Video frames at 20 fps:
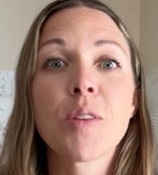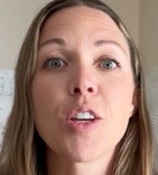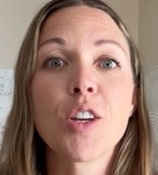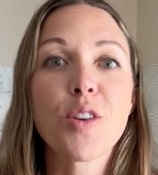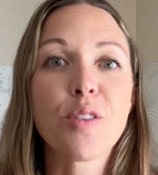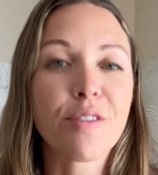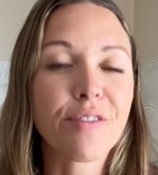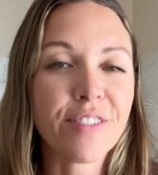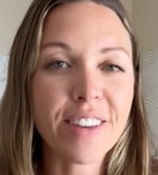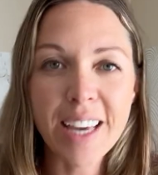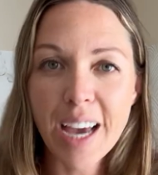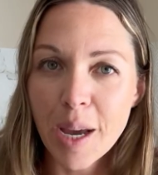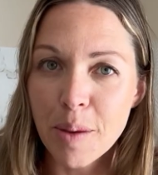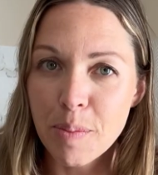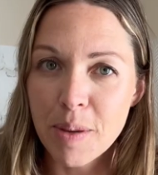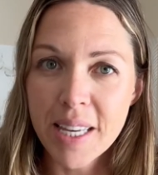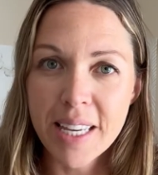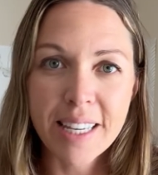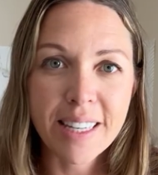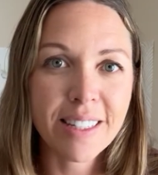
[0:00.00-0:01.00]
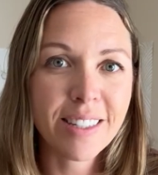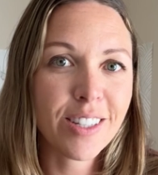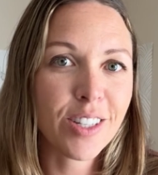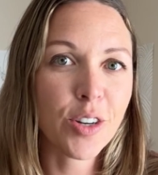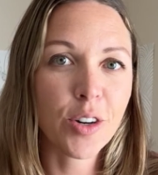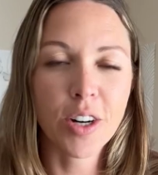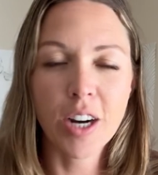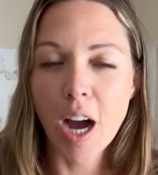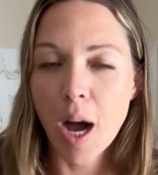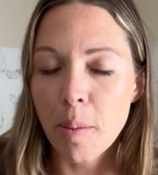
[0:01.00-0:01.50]
your VIPs,
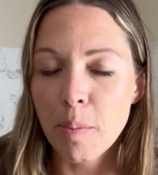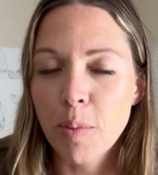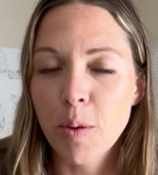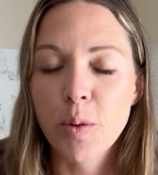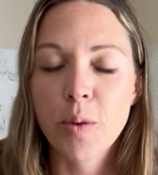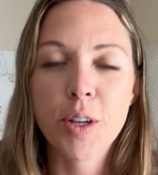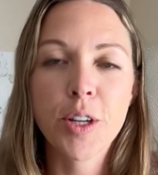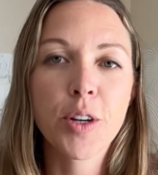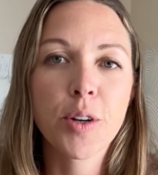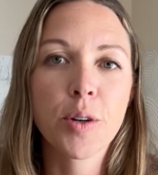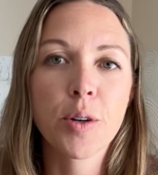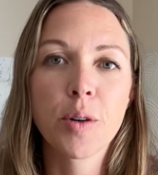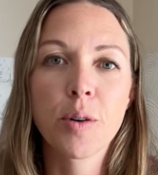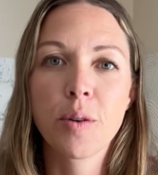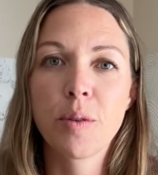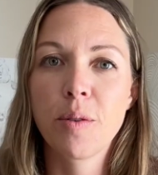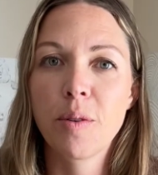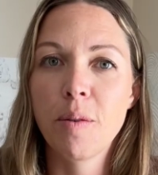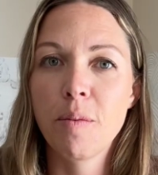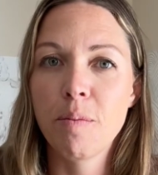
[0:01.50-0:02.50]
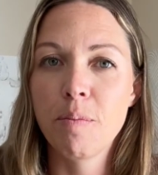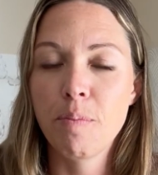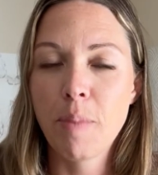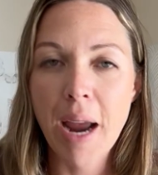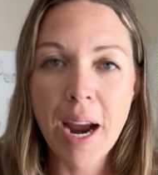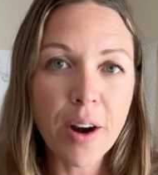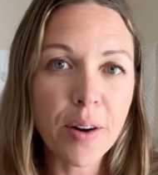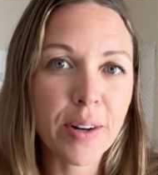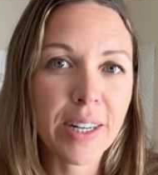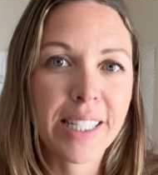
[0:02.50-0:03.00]
your couple, your
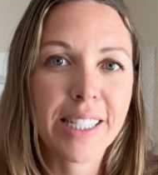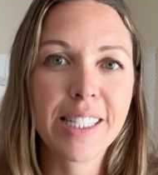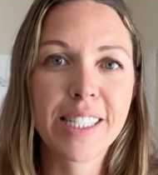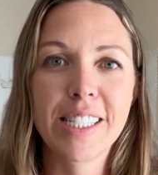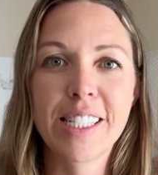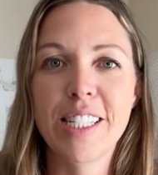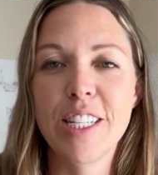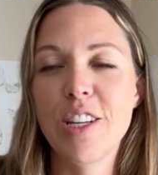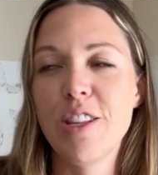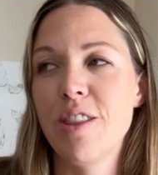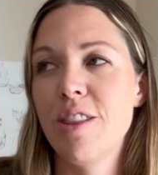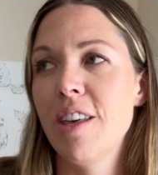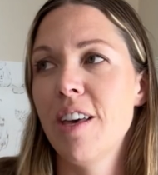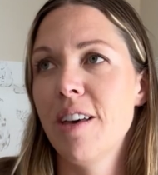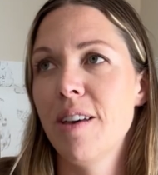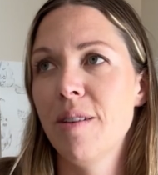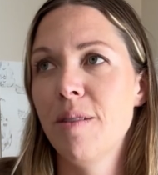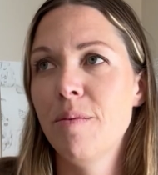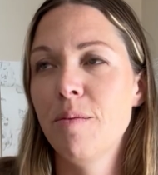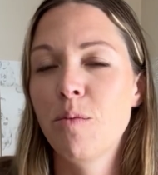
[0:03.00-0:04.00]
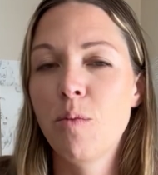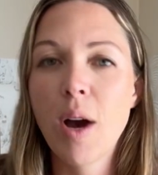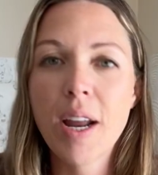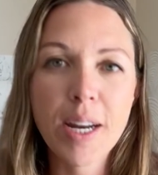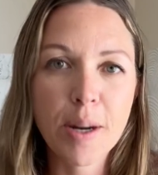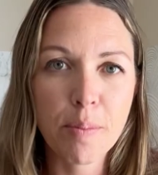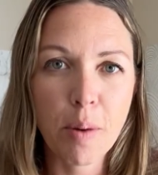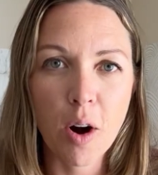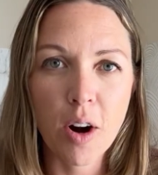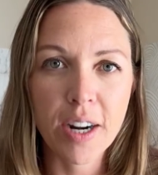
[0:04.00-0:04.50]
parents, the
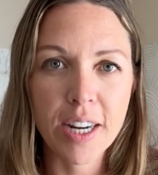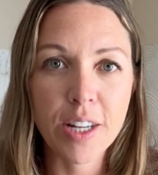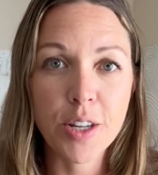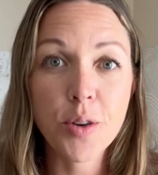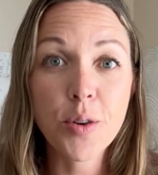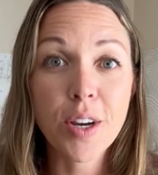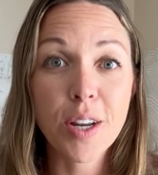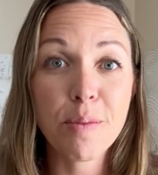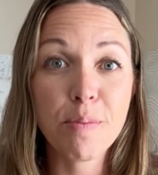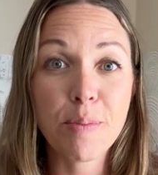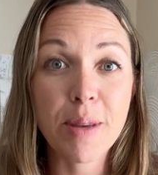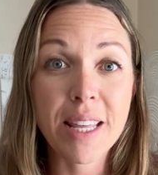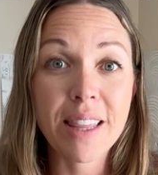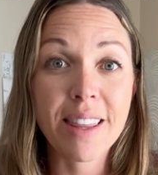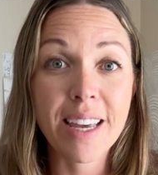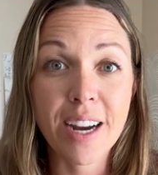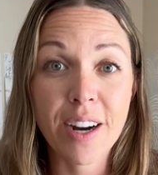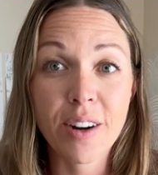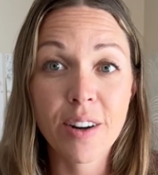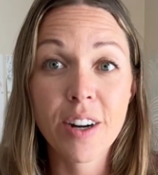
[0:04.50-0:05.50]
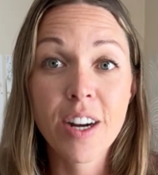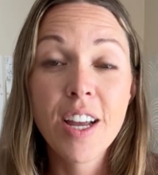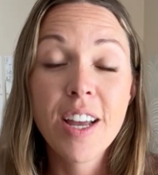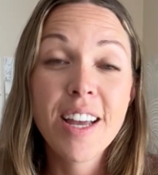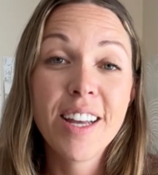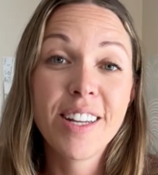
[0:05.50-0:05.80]
wedding party, you can be there